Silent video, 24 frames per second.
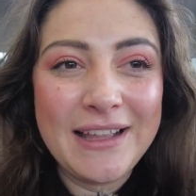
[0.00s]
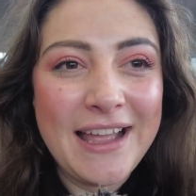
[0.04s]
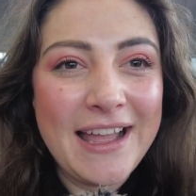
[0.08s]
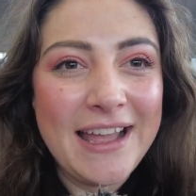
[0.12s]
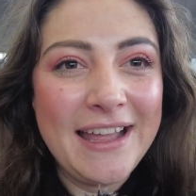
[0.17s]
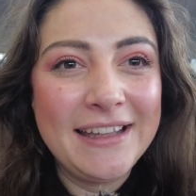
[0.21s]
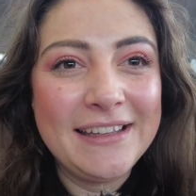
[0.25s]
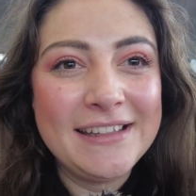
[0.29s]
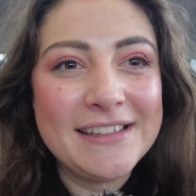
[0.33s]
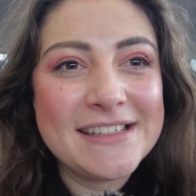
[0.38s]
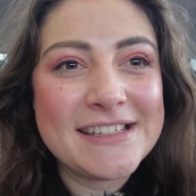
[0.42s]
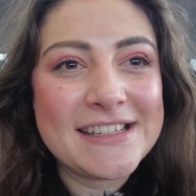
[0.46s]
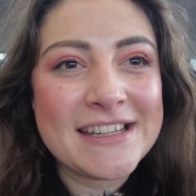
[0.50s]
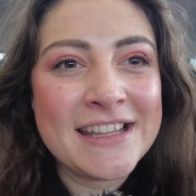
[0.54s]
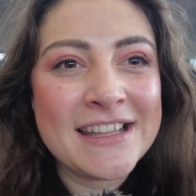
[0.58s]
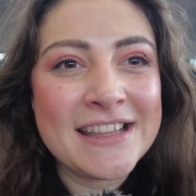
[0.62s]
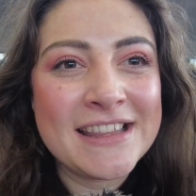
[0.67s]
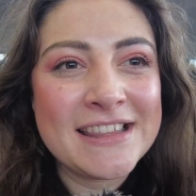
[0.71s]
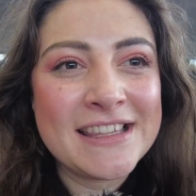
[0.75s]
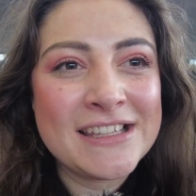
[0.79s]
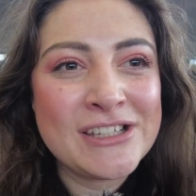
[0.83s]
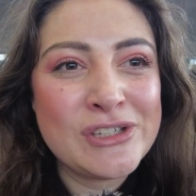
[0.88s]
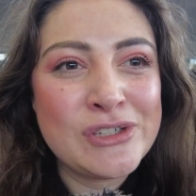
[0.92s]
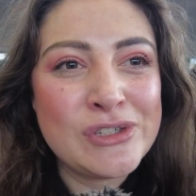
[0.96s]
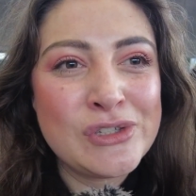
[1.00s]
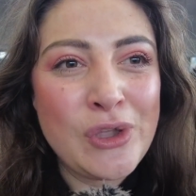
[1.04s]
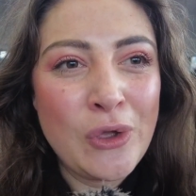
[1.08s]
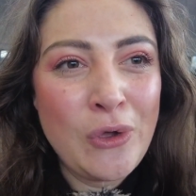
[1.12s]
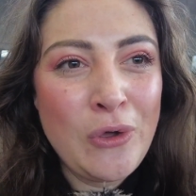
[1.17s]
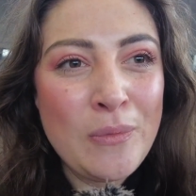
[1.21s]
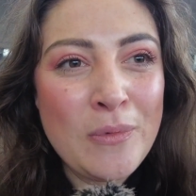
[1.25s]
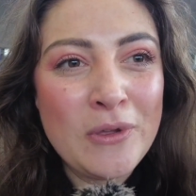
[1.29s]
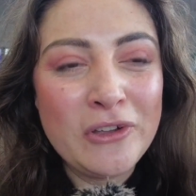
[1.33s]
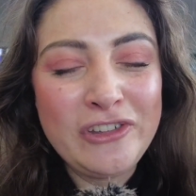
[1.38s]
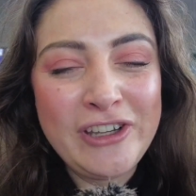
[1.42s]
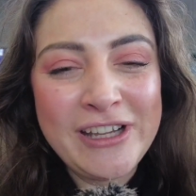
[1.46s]
And there's
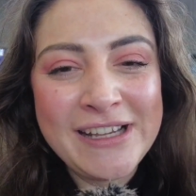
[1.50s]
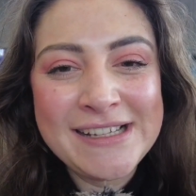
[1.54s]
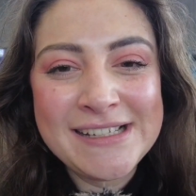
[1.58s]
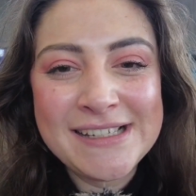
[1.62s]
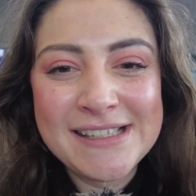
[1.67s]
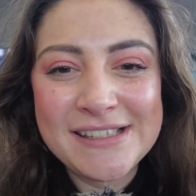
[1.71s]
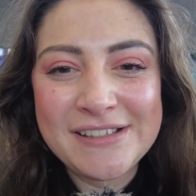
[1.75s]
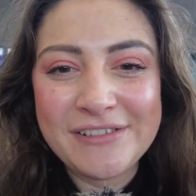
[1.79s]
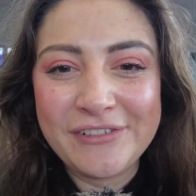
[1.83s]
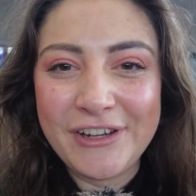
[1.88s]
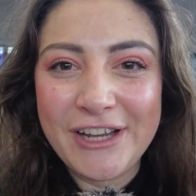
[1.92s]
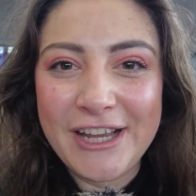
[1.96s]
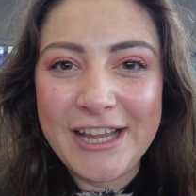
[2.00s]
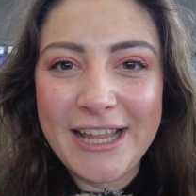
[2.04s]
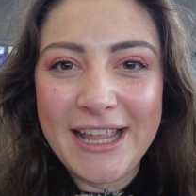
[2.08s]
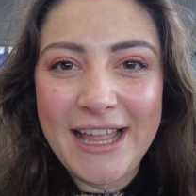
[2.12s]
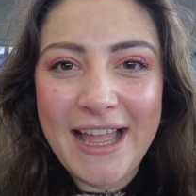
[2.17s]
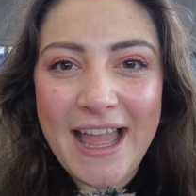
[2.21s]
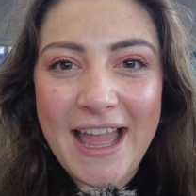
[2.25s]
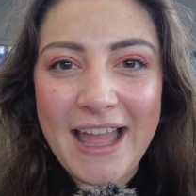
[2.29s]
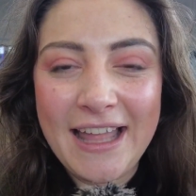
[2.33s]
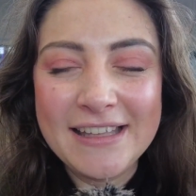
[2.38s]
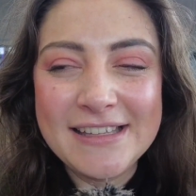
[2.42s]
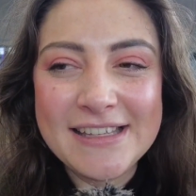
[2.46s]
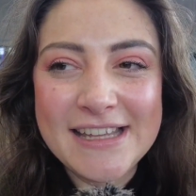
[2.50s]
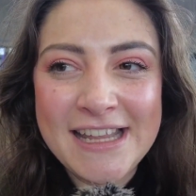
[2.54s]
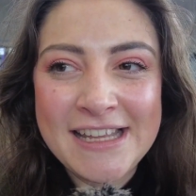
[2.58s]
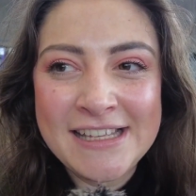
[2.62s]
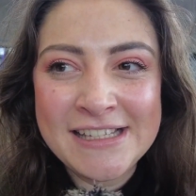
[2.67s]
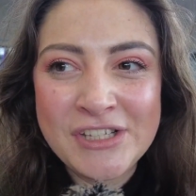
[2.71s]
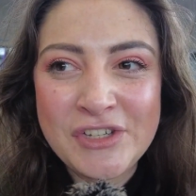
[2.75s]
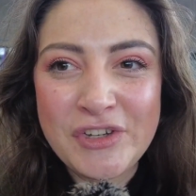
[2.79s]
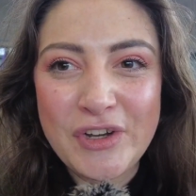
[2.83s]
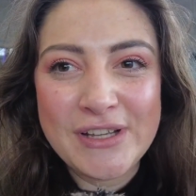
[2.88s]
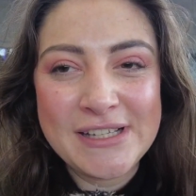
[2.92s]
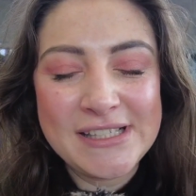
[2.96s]
so much history and
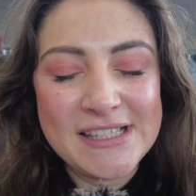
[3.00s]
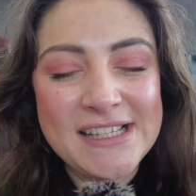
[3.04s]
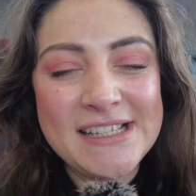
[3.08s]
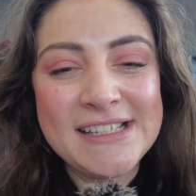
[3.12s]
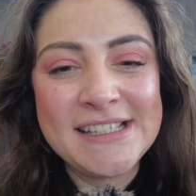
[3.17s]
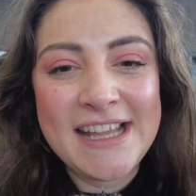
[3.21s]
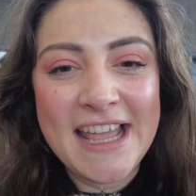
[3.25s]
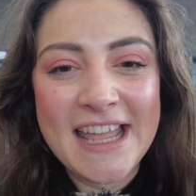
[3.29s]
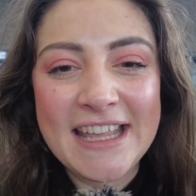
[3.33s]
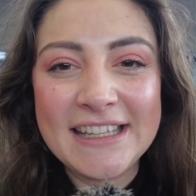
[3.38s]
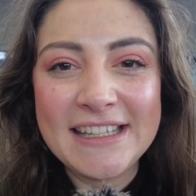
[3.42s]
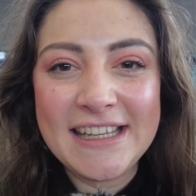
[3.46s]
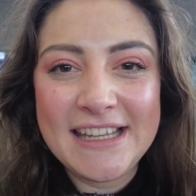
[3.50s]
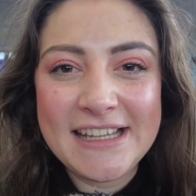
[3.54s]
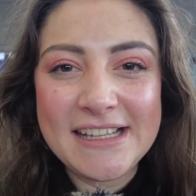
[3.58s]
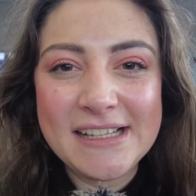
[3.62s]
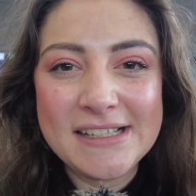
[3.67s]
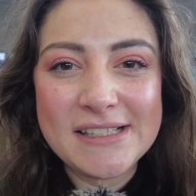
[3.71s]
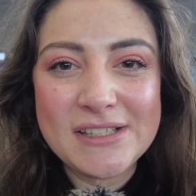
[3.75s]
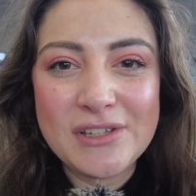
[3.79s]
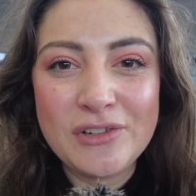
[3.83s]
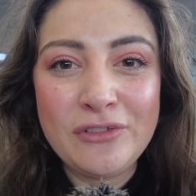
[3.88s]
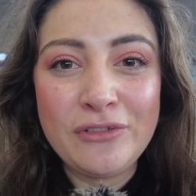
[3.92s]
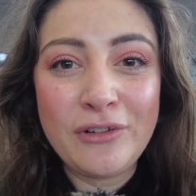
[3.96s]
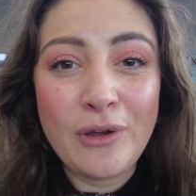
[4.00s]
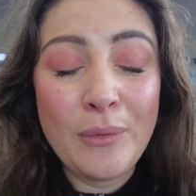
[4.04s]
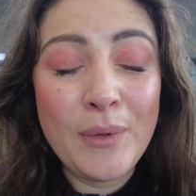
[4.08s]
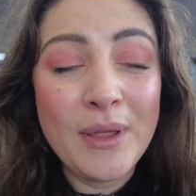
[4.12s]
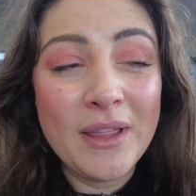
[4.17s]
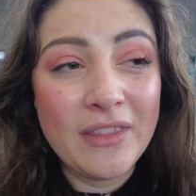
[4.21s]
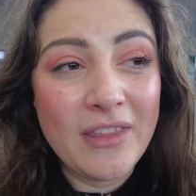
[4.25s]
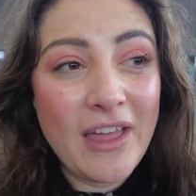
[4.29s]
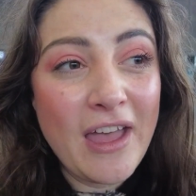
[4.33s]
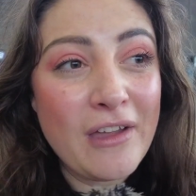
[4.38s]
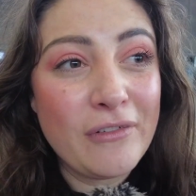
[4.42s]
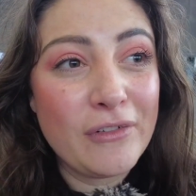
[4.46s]
interesting techniques to
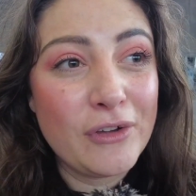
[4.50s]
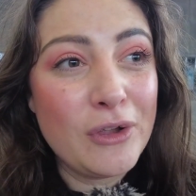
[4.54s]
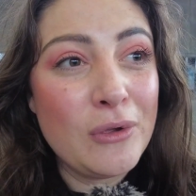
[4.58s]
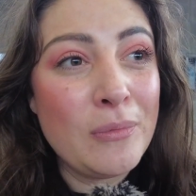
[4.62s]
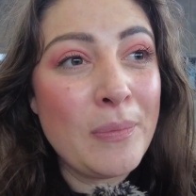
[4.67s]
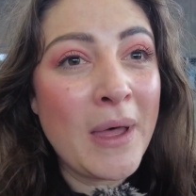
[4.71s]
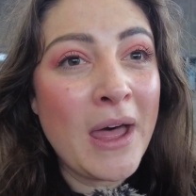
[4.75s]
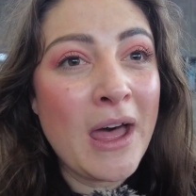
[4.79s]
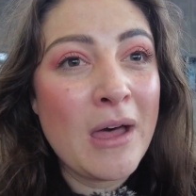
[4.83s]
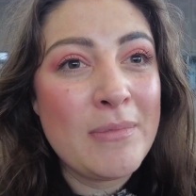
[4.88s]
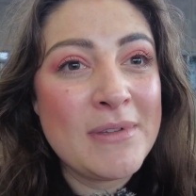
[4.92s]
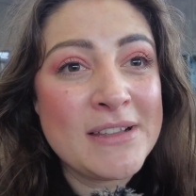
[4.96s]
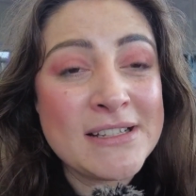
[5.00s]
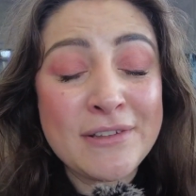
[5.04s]
growing their rhubarb.